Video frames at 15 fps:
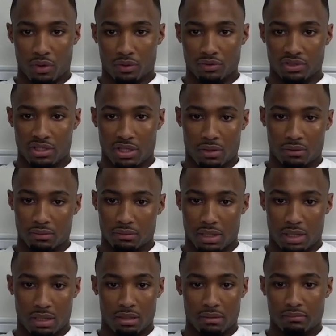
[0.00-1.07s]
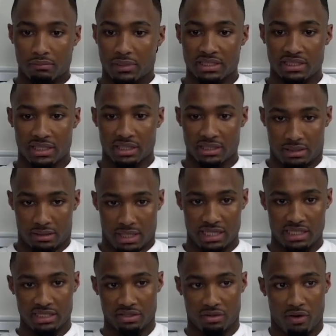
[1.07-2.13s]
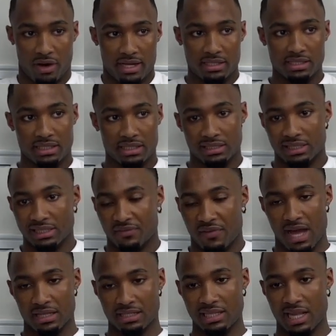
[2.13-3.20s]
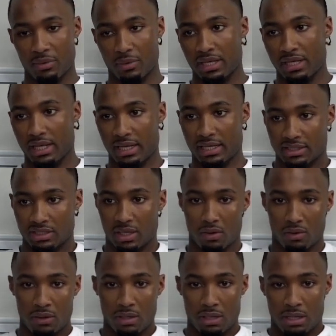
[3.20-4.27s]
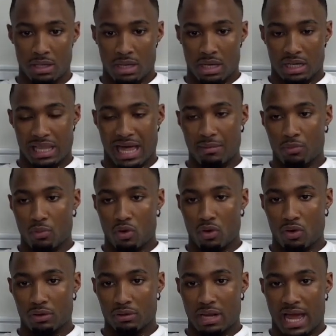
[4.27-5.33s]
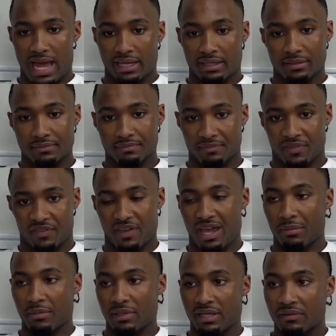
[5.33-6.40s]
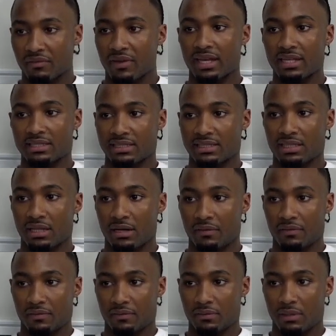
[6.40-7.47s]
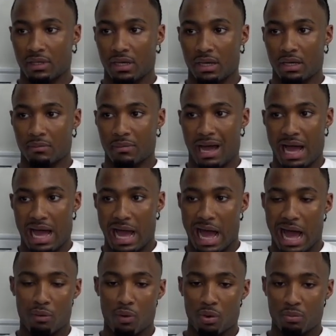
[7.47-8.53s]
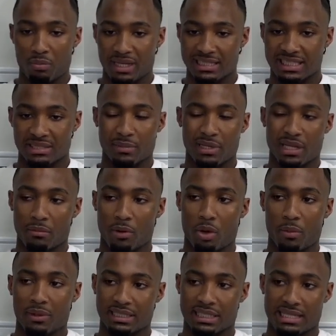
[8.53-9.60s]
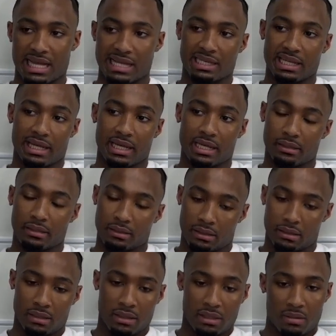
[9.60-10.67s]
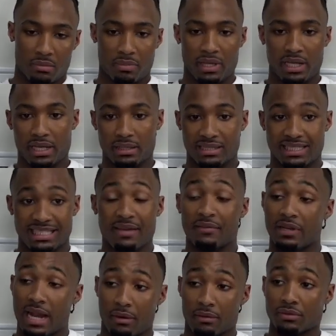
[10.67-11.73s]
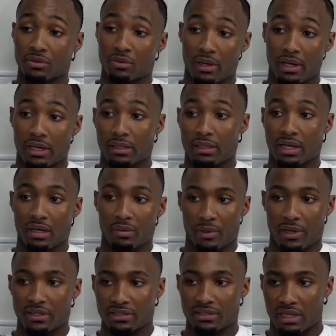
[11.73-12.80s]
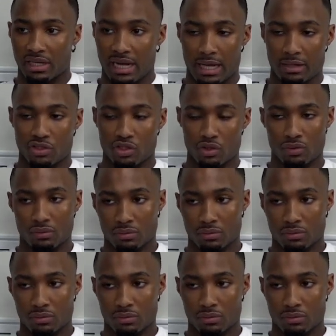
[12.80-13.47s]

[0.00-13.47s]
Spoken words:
So it's just great just because it's Father's Day weekend, so a lot more family events and stuff. I won't miss as many moments as I did being 7 hours away in comparison to now too.